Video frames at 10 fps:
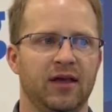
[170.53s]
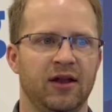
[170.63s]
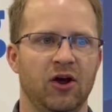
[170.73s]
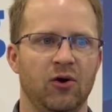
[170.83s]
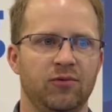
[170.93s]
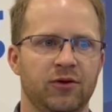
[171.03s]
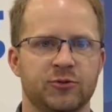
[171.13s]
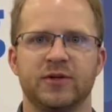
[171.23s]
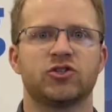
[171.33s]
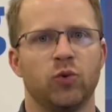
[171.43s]

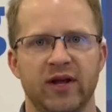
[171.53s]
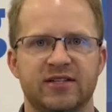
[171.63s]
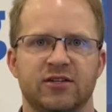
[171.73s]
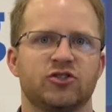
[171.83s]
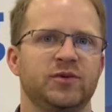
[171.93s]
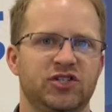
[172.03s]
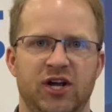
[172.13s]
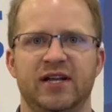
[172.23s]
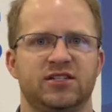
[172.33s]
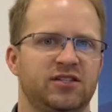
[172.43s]
there's been tweaks and there's been
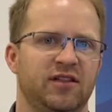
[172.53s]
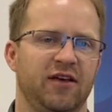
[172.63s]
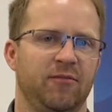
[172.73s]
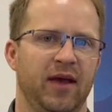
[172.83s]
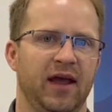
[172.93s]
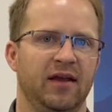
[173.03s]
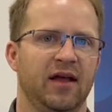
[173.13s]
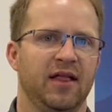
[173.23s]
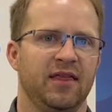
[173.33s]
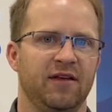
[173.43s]
changes that they've made
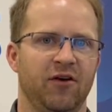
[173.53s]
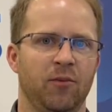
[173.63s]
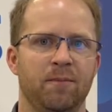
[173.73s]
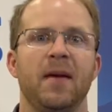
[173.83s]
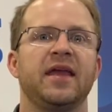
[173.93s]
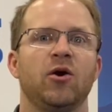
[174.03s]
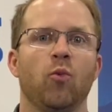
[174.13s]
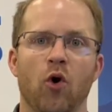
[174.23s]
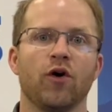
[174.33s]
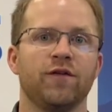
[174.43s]
that have helped make it
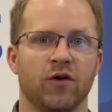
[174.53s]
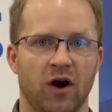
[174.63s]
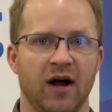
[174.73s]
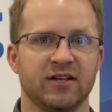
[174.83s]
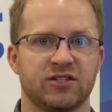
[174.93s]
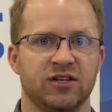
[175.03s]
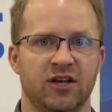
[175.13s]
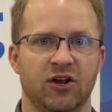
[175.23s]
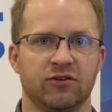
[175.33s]
work for us.